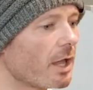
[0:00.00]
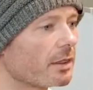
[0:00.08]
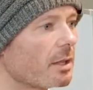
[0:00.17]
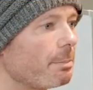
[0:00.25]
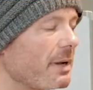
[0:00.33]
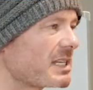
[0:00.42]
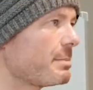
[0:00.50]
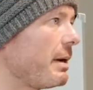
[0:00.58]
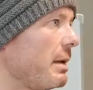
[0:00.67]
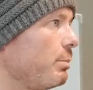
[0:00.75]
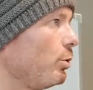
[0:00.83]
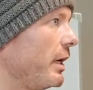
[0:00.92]
The best
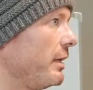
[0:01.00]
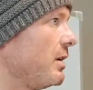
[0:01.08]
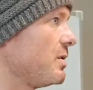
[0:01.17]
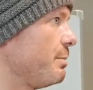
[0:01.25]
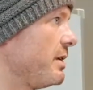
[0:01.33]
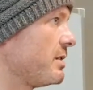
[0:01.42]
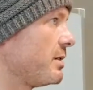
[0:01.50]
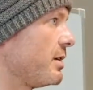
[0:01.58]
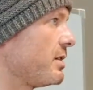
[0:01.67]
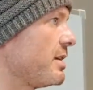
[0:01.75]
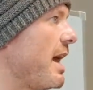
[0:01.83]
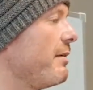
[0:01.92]
people in this
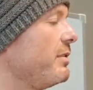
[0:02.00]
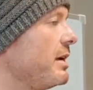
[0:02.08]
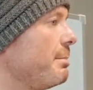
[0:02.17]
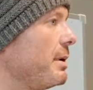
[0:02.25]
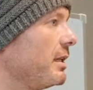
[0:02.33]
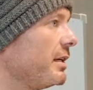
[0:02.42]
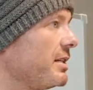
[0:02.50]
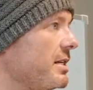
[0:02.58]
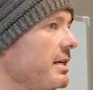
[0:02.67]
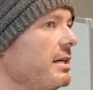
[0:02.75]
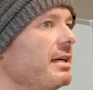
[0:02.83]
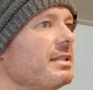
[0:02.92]
business have the
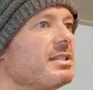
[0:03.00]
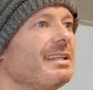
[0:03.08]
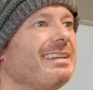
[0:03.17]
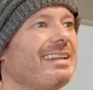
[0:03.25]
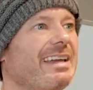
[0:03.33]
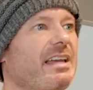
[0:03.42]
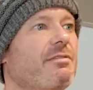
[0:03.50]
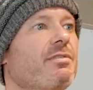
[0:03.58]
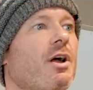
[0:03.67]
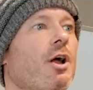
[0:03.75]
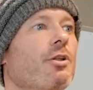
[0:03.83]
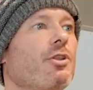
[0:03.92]
ability to
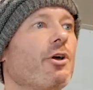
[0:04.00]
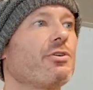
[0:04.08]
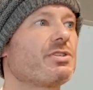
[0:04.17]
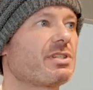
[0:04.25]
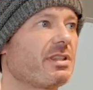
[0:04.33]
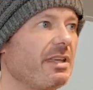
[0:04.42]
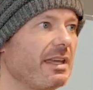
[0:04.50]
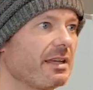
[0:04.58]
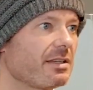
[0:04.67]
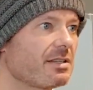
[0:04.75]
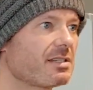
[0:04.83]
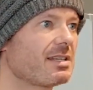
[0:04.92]
leave those
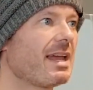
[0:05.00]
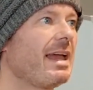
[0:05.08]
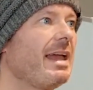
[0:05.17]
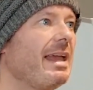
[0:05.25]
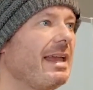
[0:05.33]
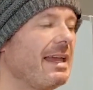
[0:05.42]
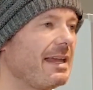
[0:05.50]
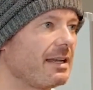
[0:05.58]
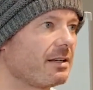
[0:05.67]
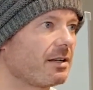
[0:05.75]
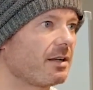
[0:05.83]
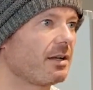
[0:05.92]
things
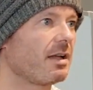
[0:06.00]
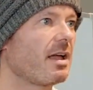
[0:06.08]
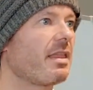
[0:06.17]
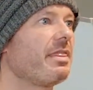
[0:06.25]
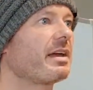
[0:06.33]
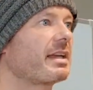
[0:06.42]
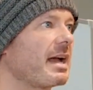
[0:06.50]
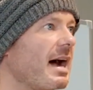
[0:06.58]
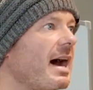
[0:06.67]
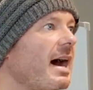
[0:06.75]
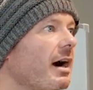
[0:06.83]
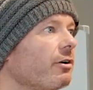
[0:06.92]
in the
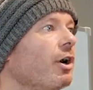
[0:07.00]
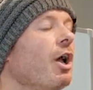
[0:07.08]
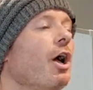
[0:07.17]
car.